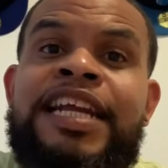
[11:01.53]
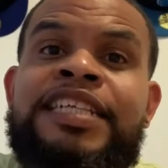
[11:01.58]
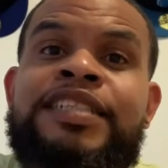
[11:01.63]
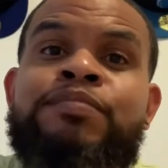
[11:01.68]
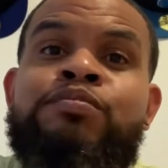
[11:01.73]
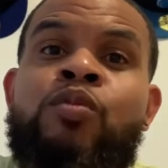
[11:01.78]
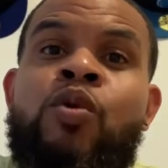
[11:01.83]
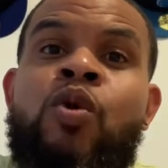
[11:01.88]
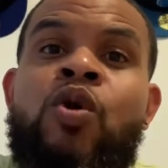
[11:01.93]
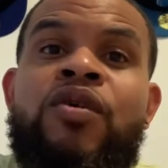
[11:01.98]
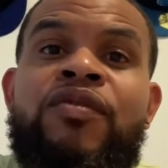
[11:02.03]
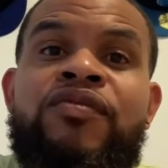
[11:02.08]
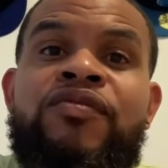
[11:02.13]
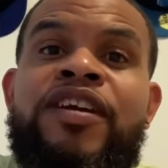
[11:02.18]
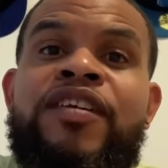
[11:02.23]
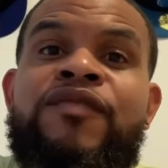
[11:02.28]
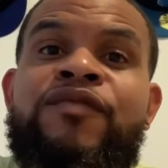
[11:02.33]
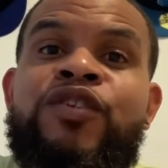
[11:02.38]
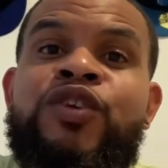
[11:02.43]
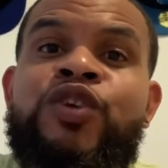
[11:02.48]
that's more
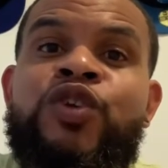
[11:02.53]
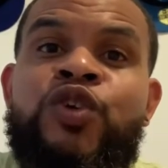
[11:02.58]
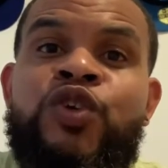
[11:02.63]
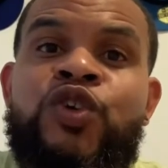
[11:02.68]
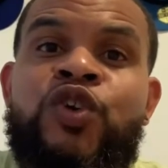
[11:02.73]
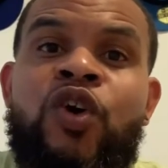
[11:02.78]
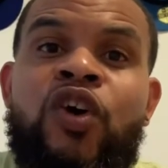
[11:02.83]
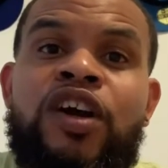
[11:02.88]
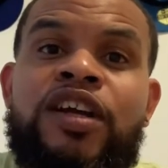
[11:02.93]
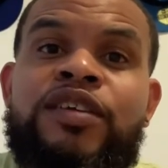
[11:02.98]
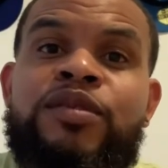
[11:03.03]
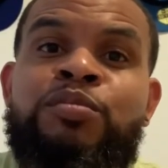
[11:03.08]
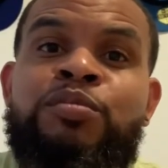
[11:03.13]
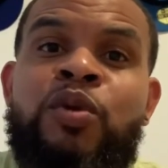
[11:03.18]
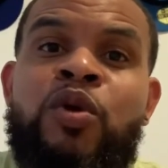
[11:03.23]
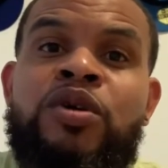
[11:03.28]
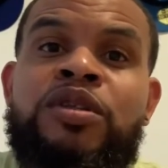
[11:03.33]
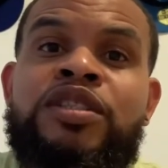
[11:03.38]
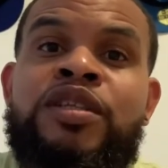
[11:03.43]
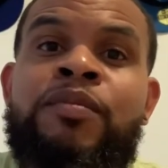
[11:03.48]
fit for New York,
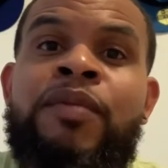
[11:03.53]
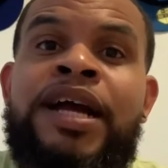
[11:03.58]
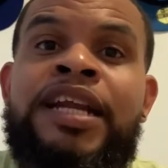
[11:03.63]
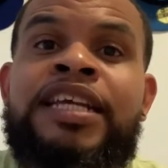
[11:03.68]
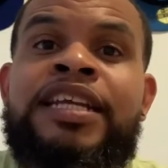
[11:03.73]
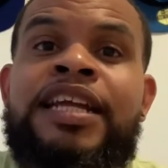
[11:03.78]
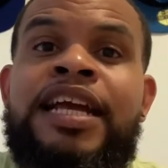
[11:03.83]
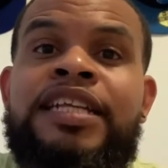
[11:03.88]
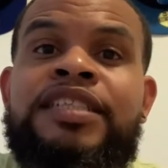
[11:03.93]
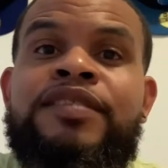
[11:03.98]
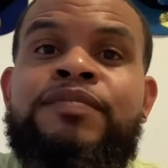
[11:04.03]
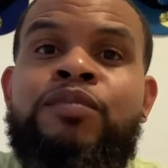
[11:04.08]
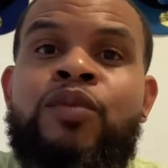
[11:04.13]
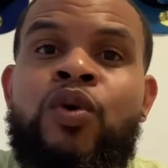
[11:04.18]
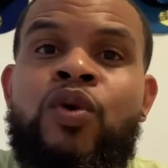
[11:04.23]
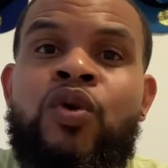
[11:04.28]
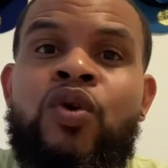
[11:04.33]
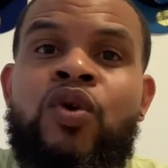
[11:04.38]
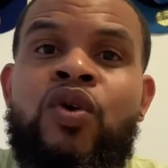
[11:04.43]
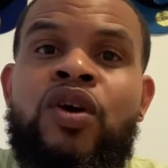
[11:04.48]
somebody that's
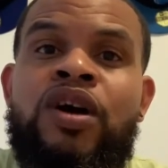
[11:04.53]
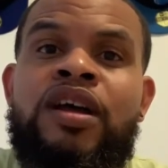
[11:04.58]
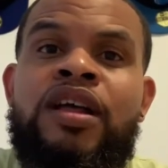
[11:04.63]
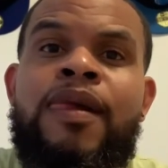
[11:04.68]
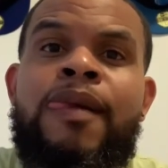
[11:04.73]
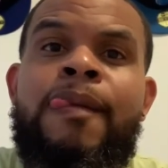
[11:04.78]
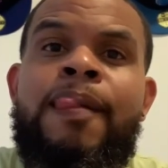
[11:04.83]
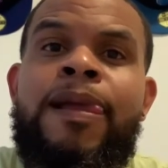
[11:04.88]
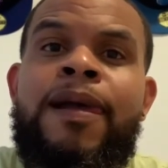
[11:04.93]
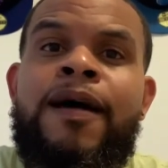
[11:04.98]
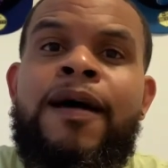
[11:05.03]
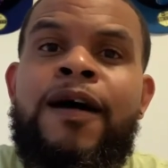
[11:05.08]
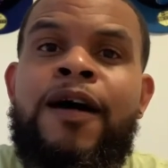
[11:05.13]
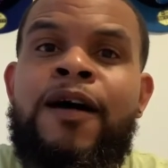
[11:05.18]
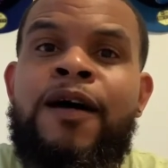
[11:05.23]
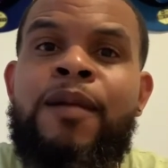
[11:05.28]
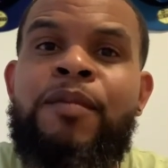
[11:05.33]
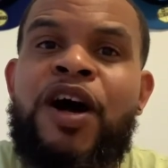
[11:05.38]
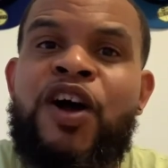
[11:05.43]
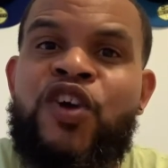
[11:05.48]
more
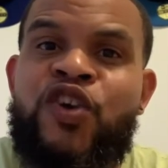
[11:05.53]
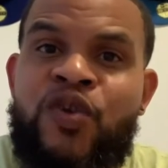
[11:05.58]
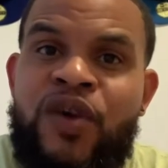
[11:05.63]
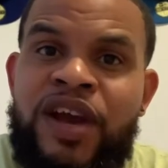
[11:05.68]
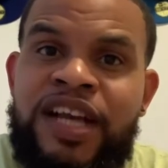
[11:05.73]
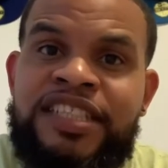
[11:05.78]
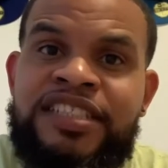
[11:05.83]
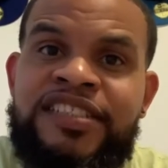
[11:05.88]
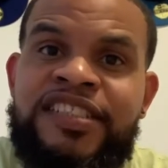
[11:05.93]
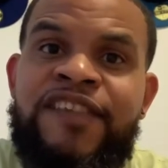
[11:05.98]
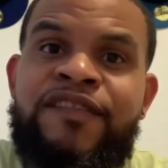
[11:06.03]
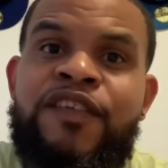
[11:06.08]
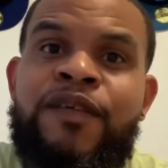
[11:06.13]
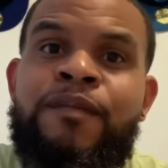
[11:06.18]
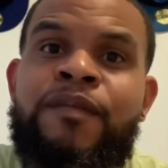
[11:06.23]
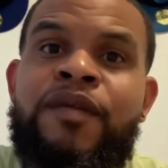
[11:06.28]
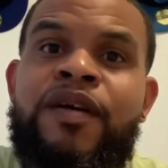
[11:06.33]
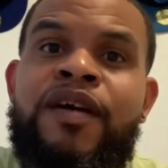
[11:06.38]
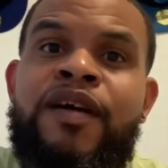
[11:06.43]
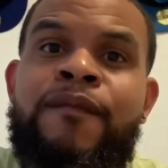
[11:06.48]
aggressive.
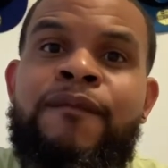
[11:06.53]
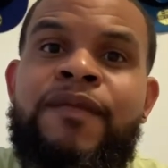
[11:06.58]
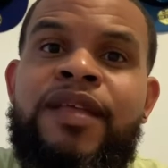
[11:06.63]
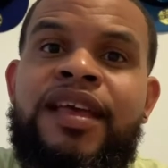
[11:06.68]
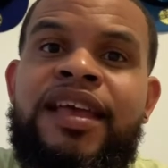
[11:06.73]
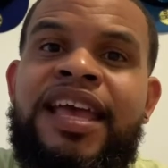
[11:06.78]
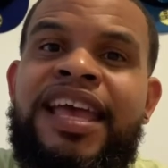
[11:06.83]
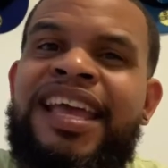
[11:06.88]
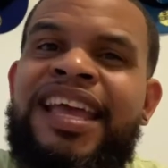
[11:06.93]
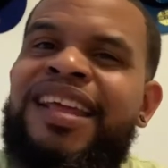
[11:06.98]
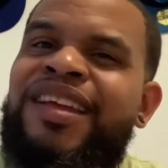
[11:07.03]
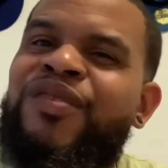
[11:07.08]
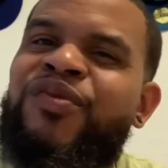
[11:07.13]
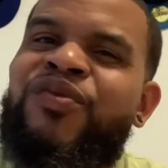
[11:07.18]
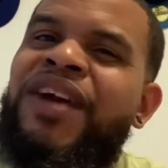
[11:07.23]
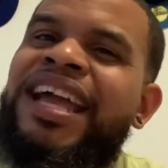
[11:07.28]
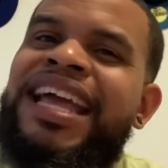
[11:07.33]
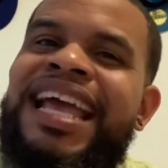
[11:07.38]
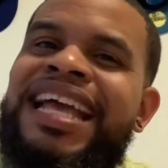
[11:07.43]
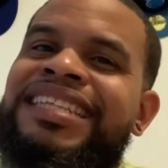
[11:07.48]
And
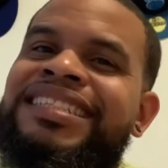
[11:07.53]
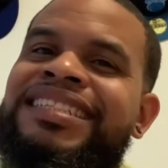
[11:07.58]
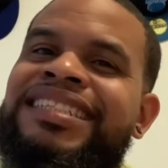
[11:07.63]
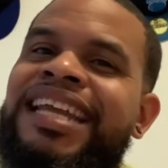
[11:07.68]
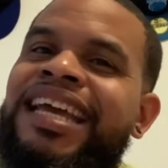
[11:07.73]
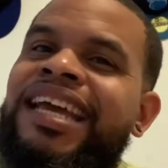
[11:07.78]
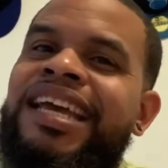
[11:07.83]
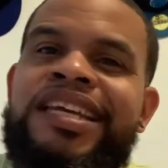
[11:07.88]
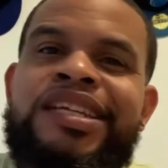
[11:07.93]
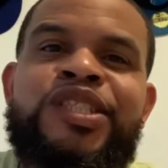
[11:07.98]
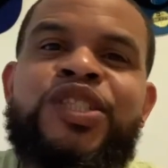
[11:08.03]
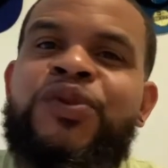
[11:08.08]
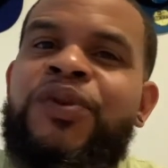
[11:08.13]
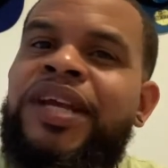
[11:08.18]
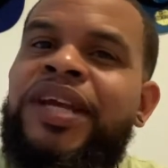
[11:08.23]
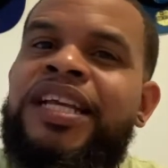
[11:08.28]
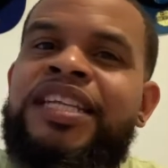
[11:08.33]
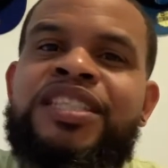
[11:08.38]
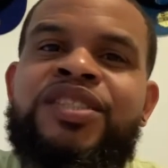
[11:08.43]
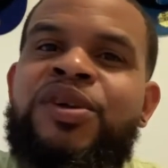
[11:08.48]
Frank has like an
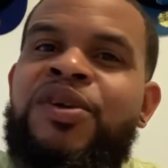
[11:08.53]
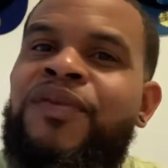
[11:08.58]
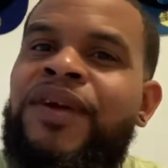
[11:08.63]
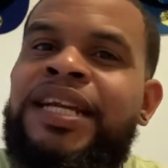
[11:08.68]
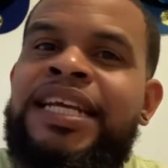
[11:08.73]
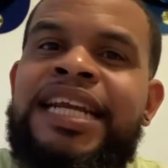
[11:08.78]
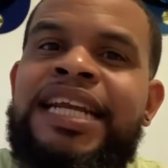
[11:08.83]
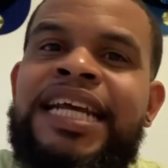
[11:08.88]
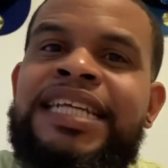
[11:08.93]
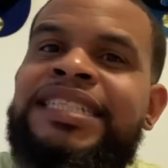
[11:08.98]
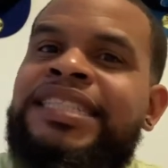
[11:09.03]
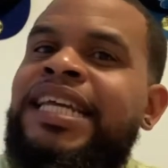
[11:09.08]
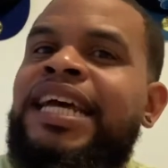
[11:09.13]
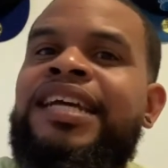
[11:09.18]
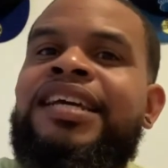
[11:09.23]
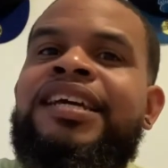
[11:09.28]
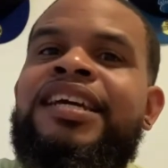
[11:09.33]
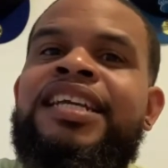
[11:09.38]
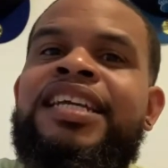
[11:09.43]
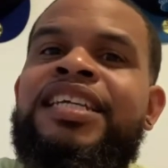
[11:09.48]
injury history already. That's
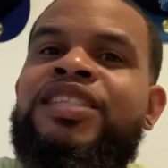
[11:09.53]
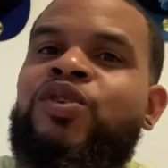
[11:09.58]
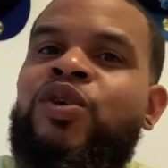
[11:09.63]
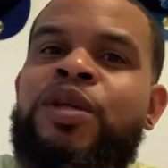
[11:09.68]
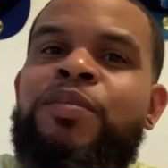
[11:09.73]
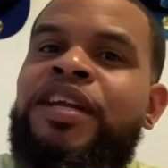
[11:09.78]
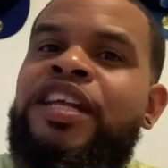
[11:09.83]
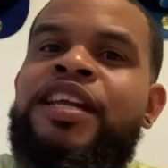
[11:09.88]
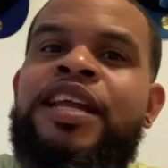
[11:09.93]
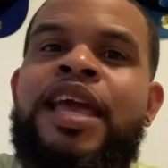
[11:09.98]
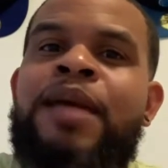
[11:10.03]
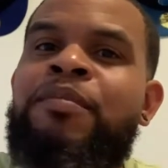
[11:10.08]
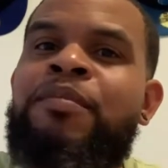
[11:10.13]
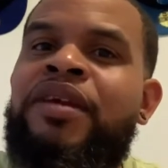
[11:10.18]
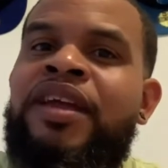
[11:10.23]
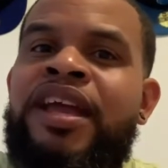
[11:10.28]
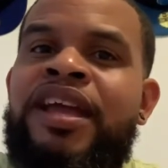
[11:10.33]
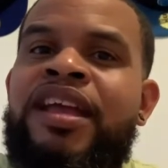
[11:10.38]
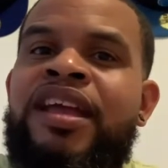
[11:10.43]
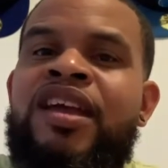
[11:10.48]
not good. He's only been in the
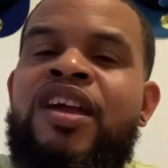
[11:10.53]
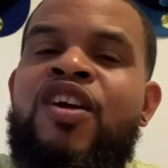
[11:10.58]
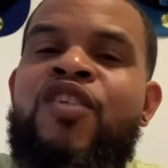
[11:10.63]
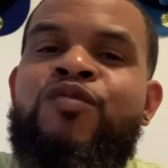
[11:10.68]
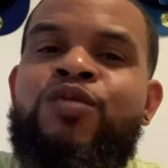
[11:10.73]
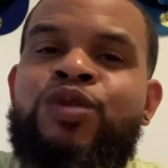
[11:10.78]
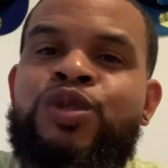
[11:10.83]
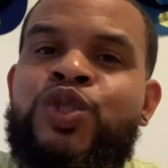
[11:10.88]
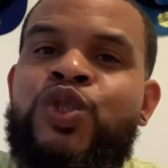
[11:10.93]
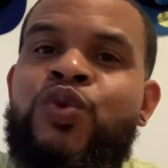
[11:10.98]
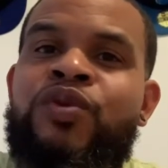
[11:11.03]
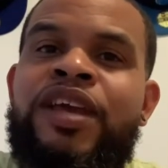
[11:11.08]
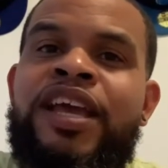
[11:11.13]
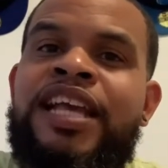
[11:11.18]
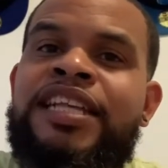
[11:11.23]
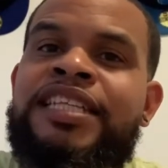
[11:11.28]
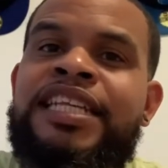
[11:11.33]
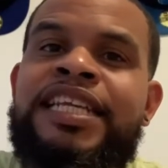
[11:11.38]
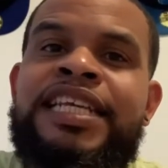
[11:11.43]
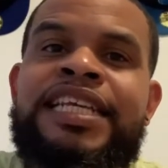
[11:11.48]
NBA for 2
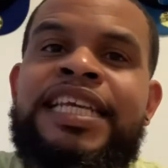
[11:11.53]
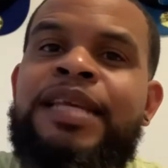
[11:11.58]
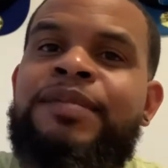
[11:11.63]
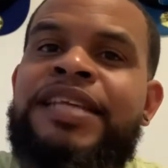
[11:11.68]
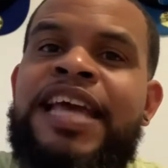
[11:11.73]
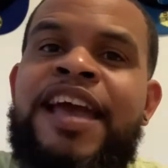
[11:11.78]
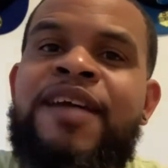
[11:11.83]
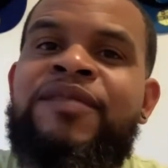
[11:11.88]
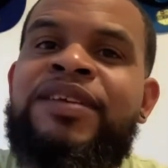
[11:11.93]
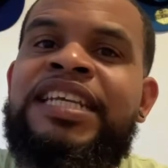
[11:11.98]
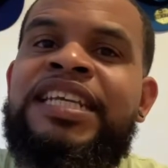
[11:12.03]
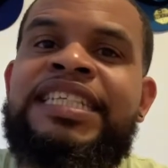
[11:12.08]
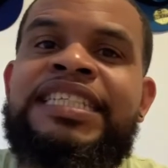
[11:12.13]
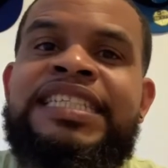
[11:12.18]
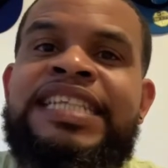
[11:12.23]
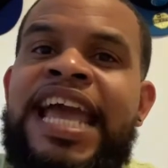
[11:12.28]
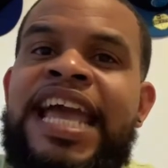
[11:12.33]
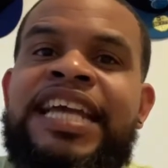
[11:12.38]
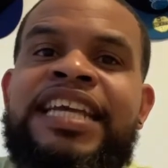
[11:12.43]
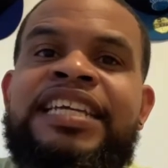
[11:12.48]
years, and he keeps having these
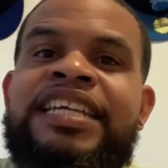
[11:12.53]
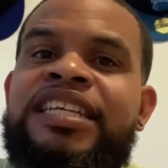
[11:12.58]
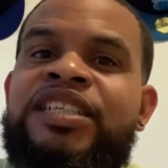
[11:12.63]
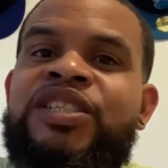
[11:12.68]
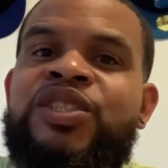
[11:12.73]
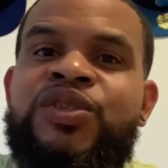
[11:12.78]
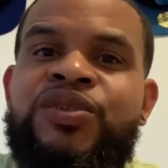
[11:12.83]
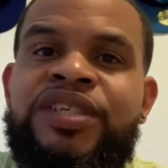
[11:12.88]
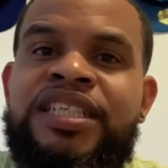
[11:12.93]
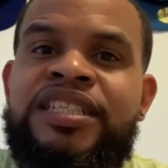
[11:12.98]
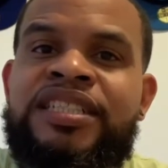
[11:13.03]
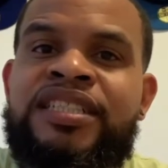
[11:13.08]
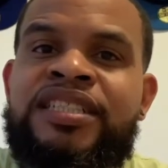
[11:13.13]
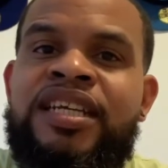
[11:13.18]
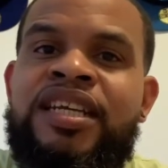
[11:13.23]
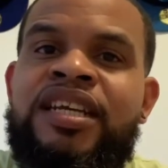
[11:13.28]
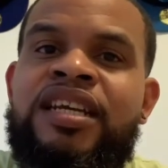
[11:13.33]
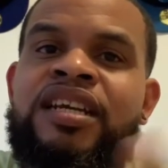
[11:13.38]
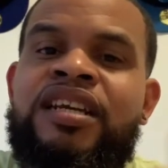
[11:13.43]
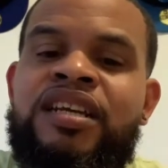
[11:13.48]
nagging injuries.
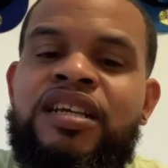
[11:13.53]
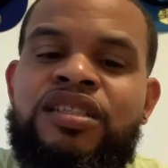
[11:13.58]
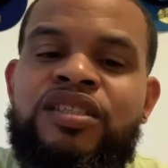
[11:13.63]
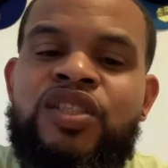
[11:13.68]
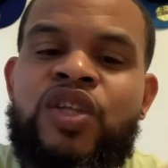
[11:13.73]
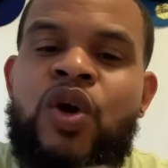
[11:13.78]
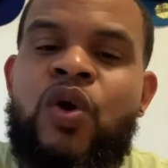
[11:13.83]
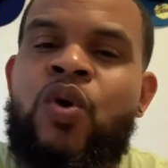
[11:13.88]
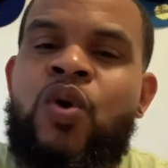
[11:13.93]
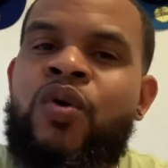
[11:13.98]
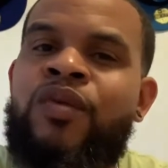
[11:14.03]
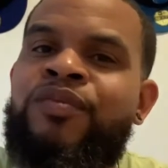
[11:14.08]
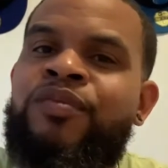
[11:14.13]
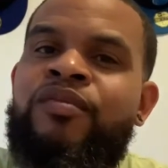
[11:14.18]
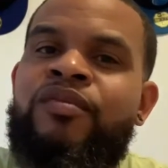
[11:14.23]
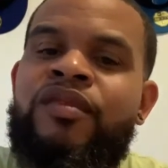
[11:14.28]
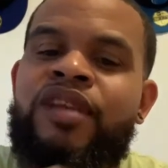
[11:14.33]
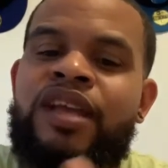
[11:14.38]
So